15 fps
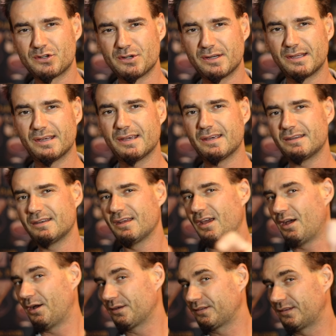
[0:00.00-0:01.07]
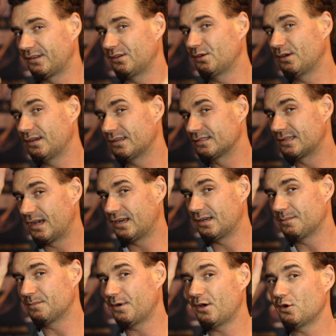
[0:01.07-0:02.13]
tuning in. I'll see you in day
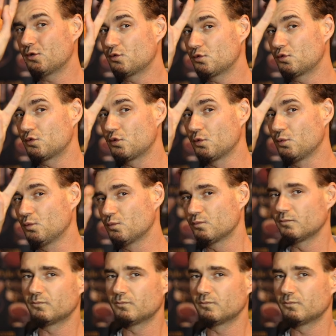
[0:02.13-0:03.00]
number 2.